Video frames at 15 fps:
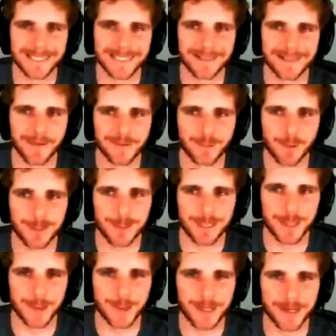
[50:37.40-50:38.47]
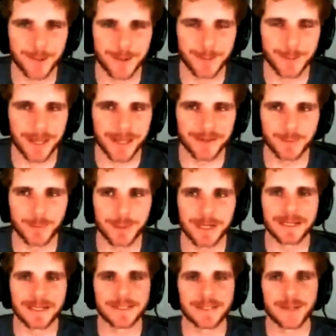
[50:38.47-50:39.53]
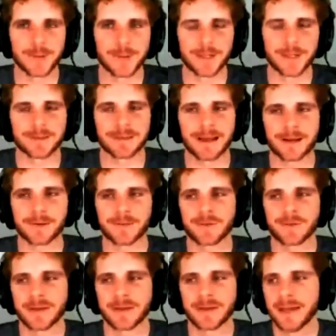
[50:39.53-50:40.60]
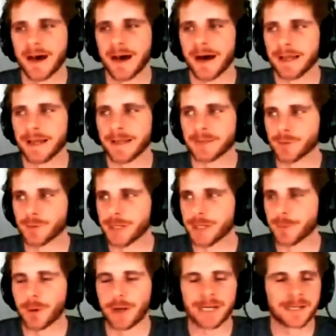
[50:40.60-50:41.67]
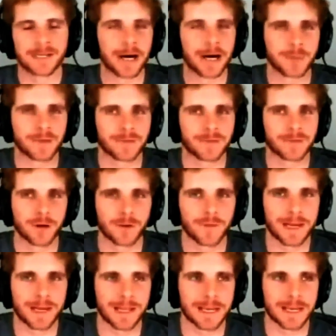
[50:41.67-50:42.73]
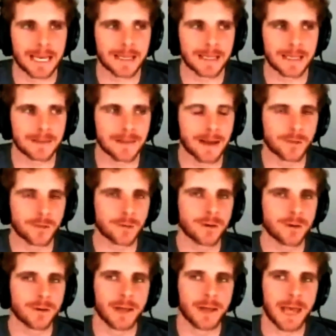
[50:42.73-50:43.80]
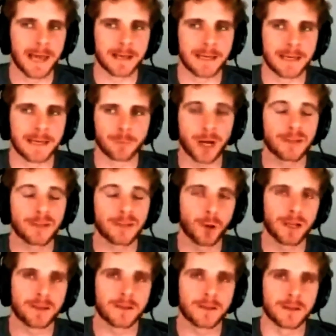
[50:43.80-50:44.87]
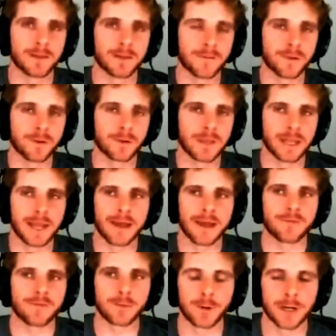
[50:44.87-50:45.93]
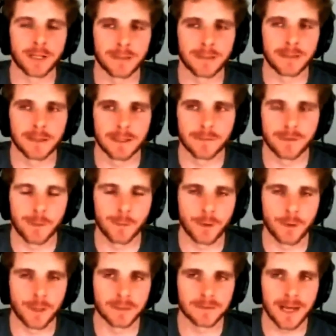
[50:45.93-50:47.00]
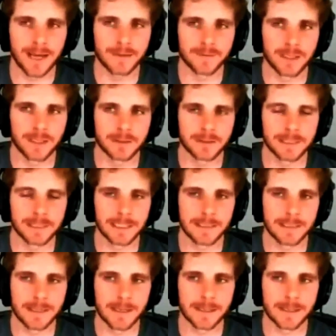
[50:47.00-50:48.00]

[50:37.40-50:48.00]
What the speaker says: He loves what we do here with MLSP, and he's doing this out of truly wanting to help and serve at a level, at a price point level that everyone, if they want to dive in, can